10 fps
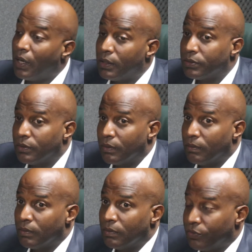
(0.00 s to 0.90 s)
Yes,
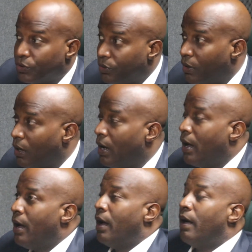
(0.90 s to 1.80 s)
for sure.
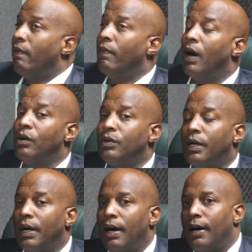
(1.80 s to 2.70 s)
No,
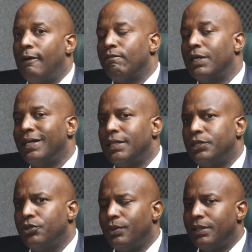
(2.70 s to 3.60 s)
the
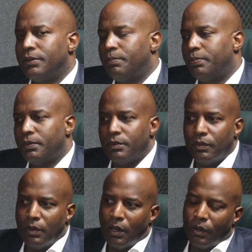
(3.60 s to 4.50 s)
issue with
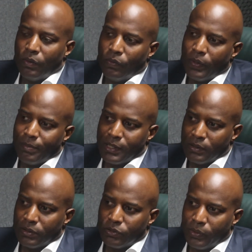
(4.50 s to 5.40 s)
women
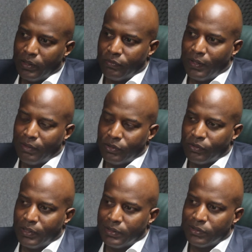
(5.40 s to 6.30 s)
under 25, the
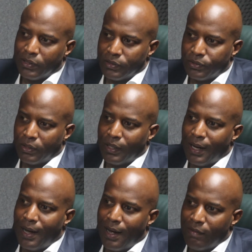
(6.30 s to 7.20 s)
greatest concern
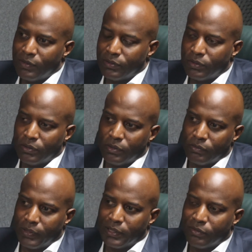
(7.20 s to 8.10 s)
I have is the
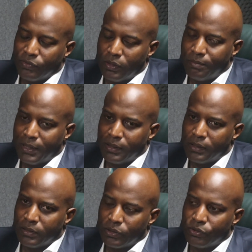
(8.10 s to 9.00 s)
rate of
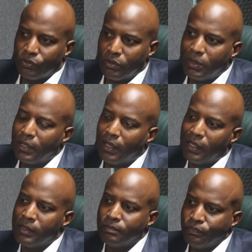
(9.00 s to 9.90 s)
chlamydia is extremely
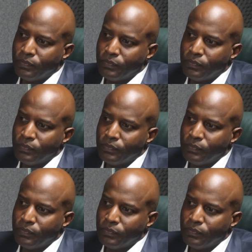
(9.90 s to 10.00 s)
high.